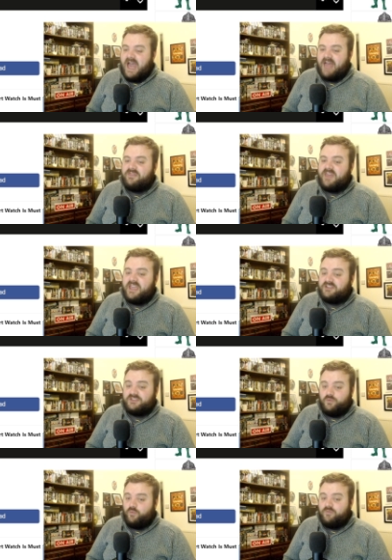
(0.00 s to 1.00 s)
and they
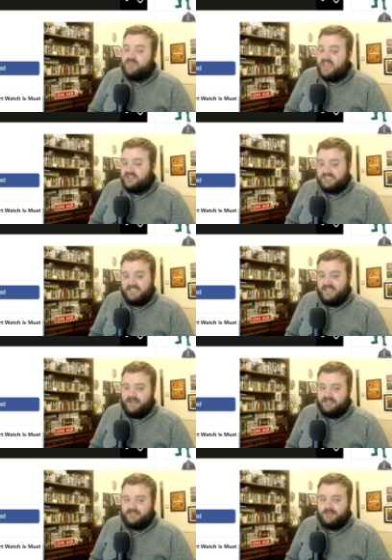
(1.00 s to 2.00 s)
just they just
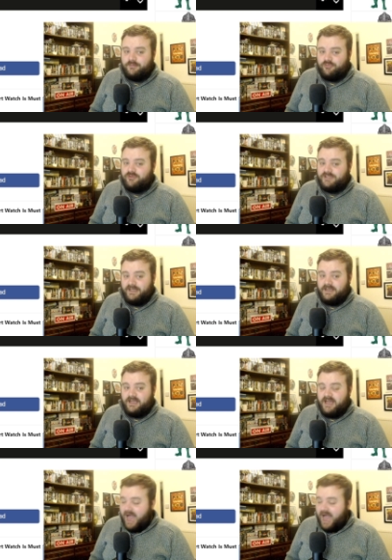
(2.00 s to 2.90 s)
kill it brutally.